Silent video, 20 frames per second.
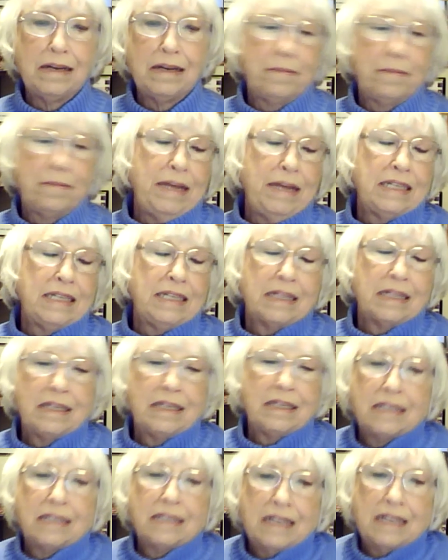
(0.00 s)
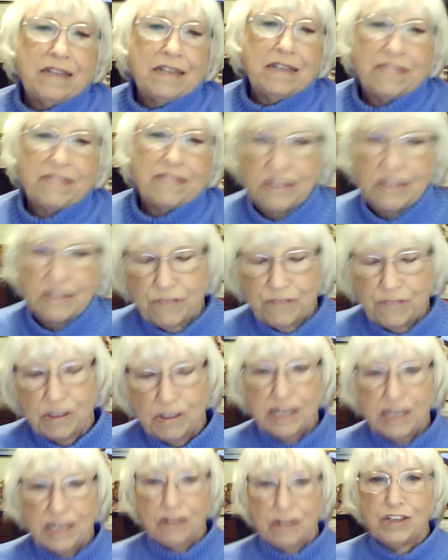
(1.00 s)
basically just a gift to
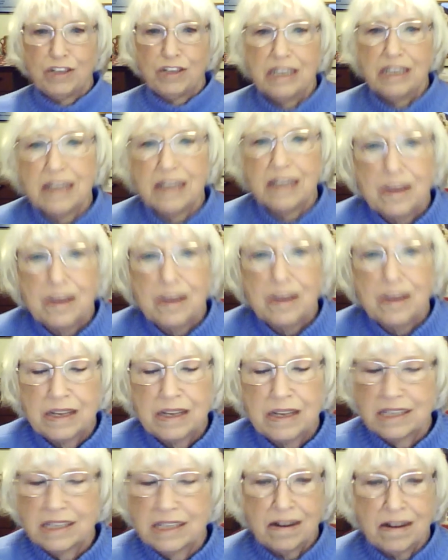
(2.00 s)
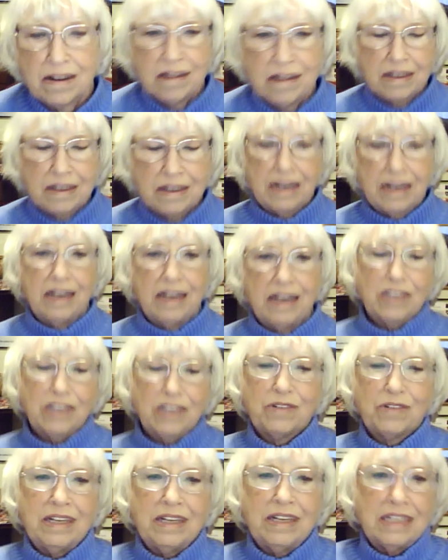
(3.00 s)
First Energy because there aren't any
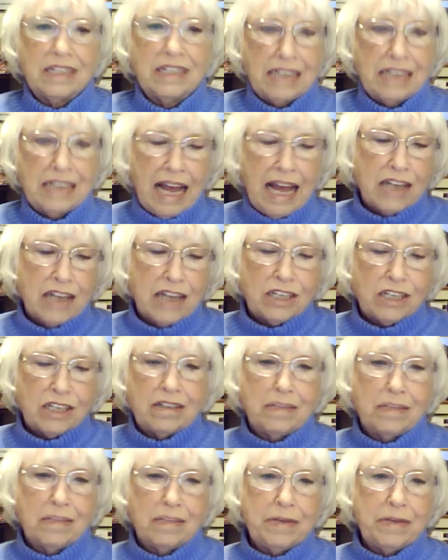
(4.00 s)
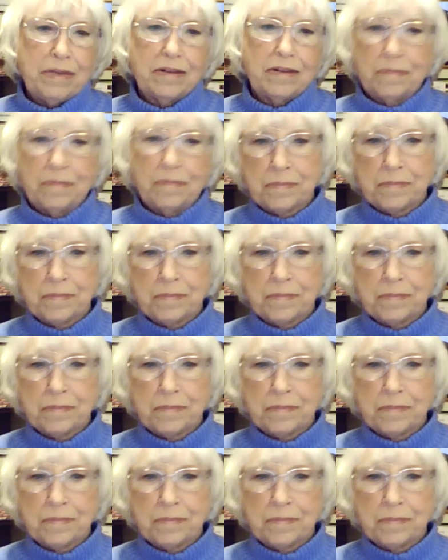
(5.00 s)
strings attached to the bill.